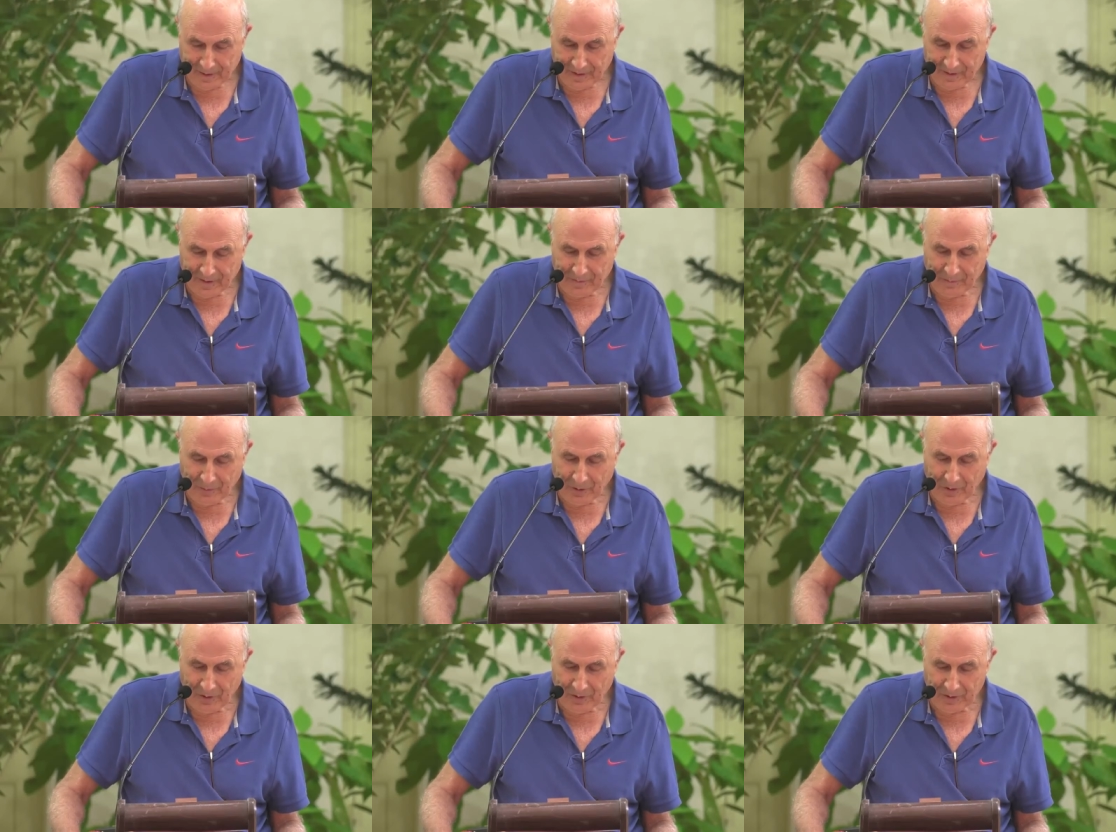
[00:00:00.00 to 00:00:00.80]
the
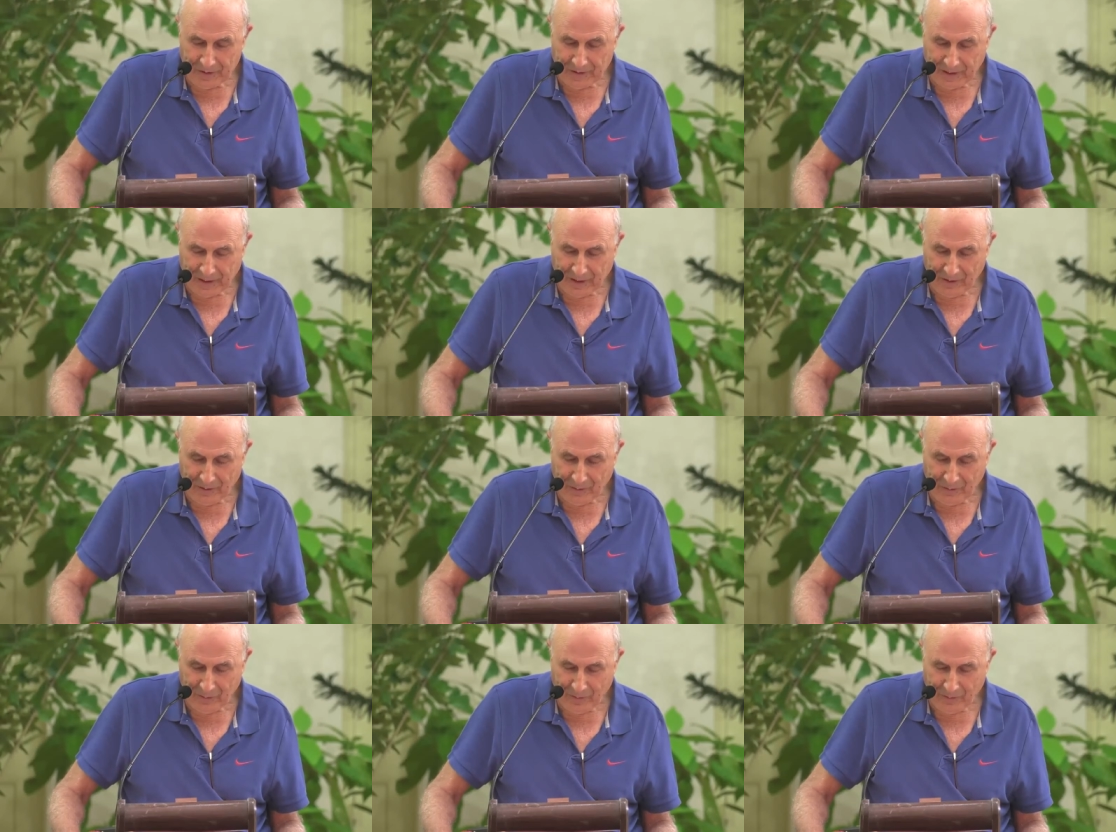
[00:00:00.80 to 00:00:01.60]
more
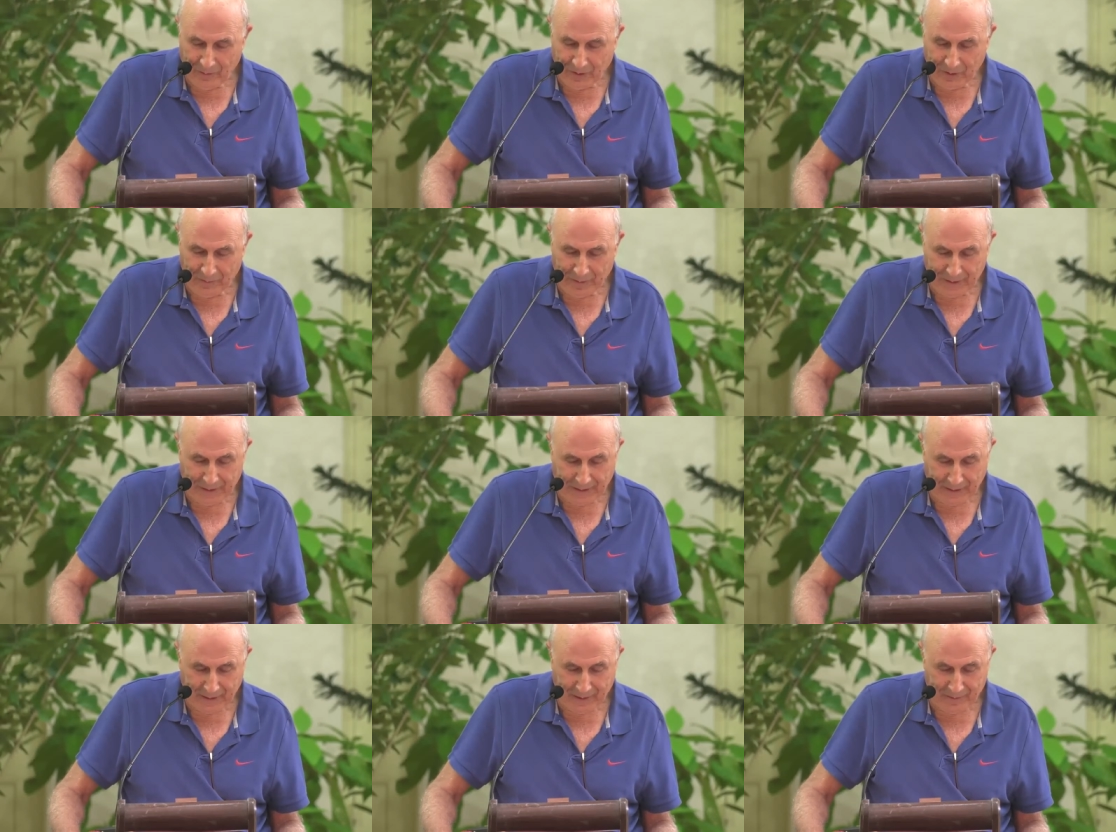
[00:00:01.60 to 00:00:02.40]
thou will
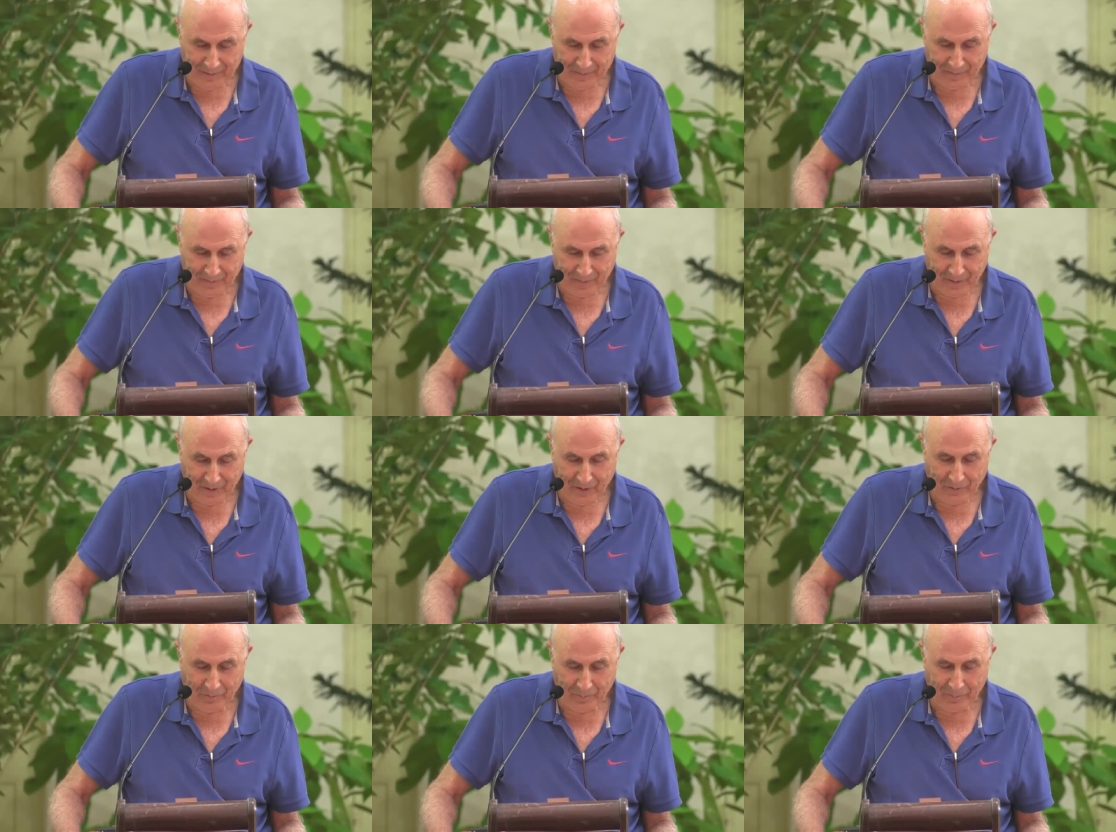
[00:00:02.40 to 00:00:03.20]
become
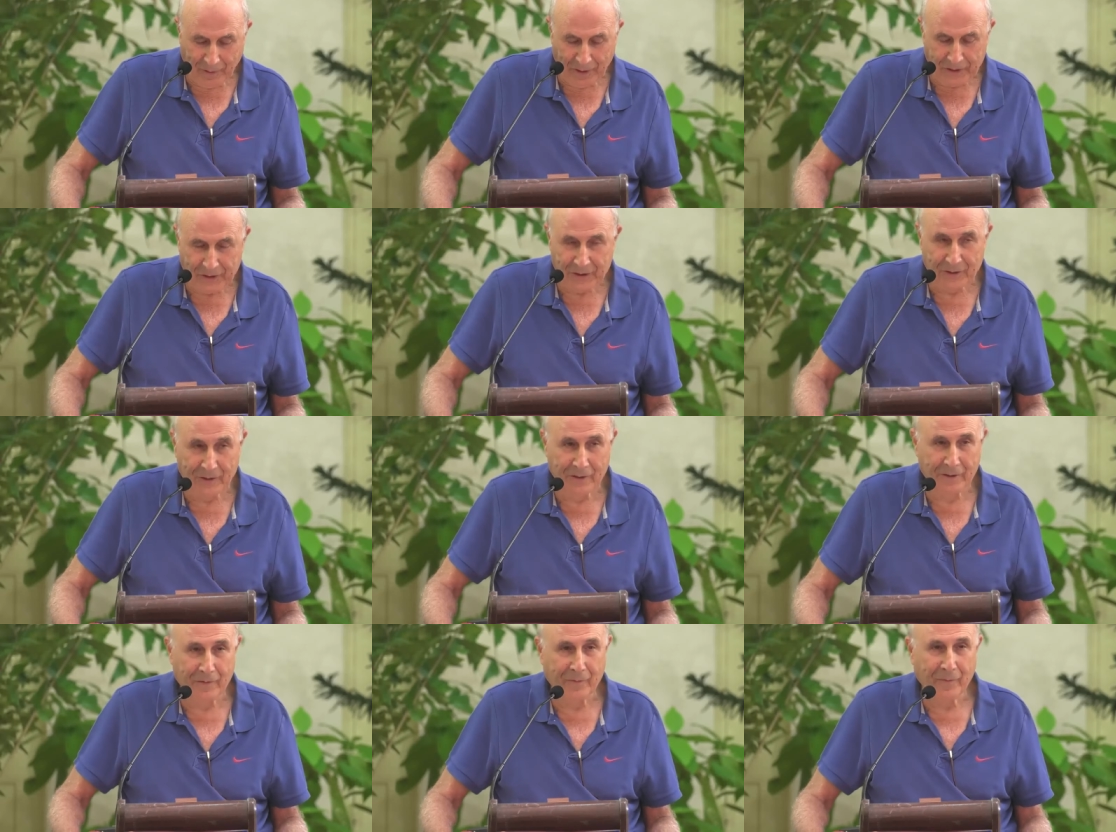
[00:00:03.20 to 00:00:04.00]

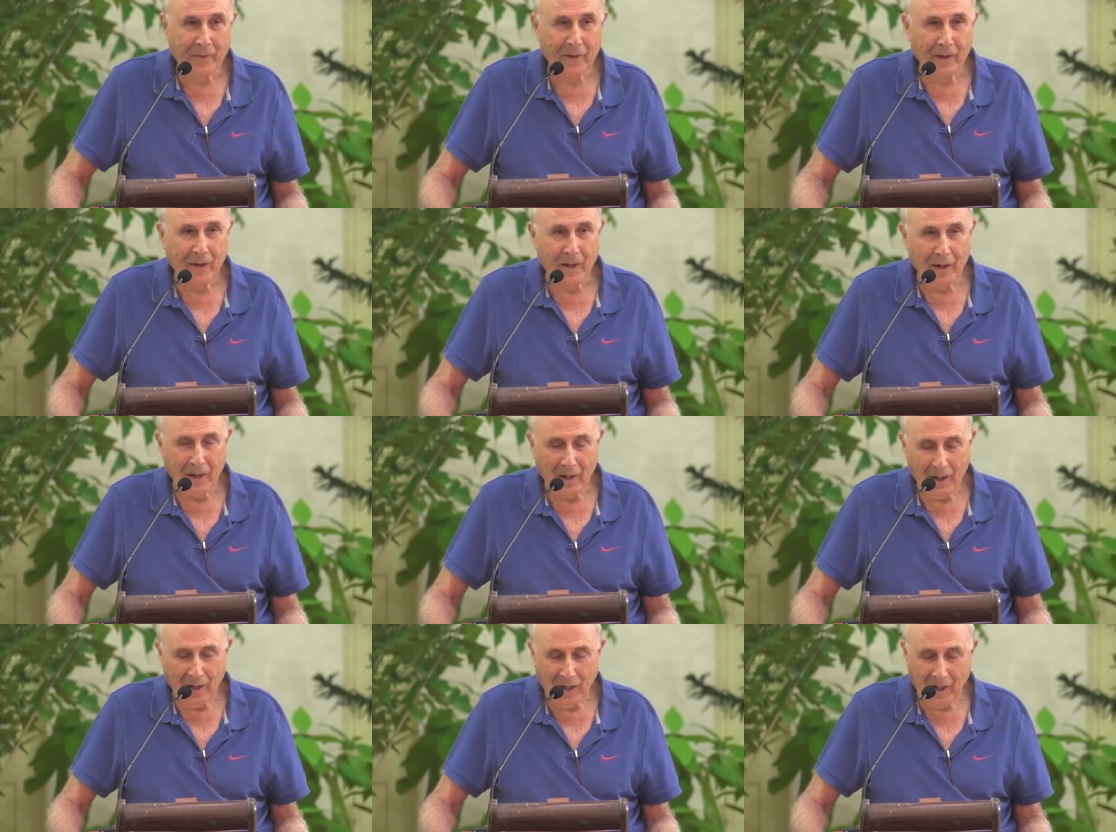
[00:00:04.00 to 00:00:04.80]
compassion
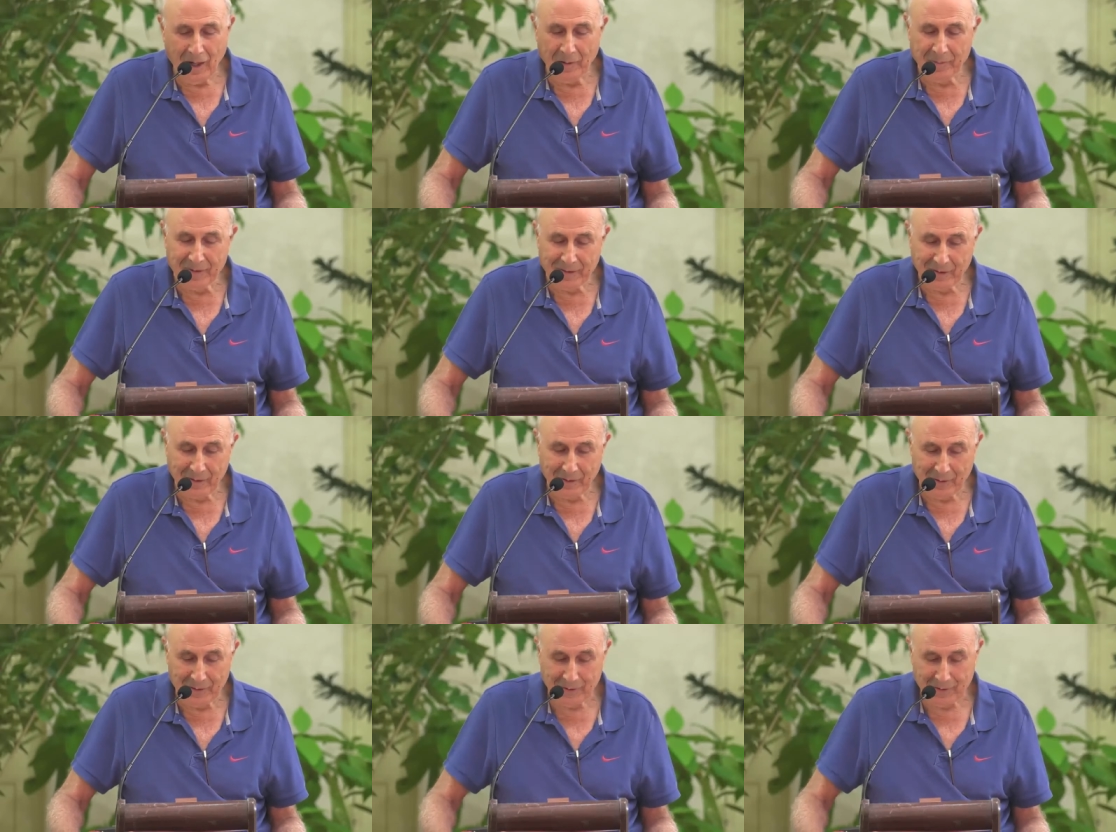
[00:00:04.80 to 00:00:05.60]

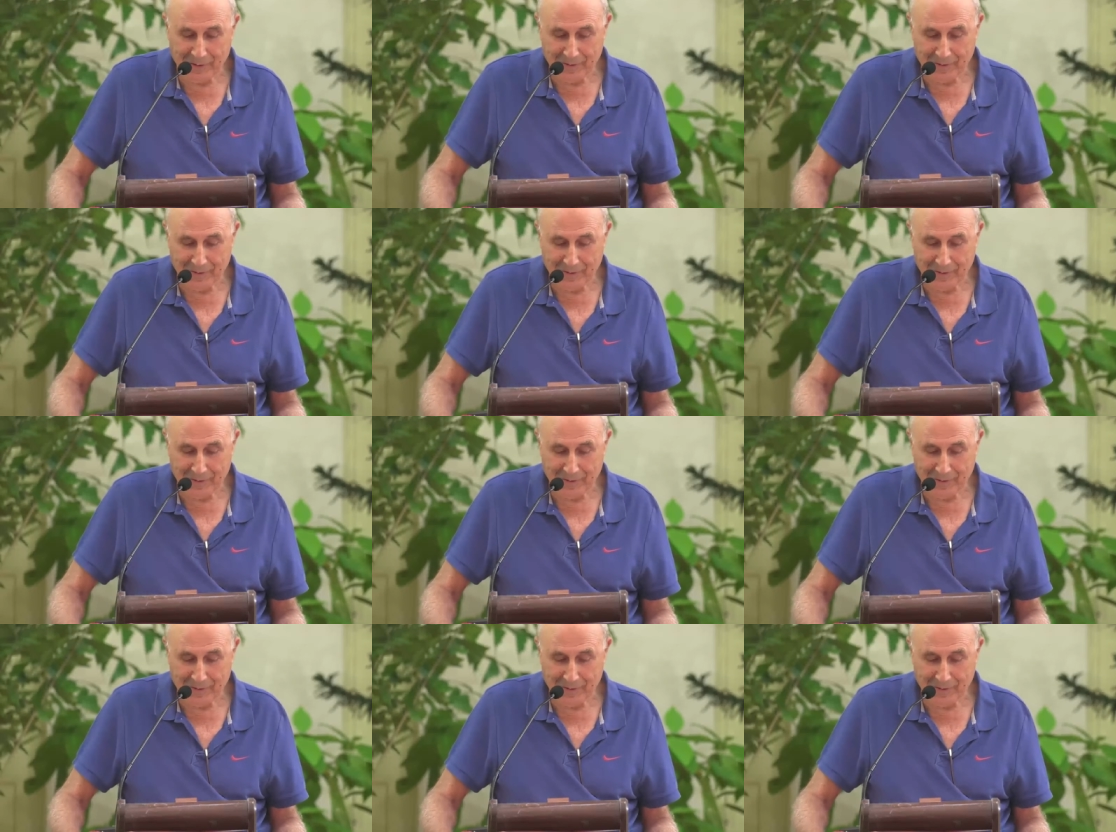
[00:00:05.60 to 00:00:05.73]
absolute.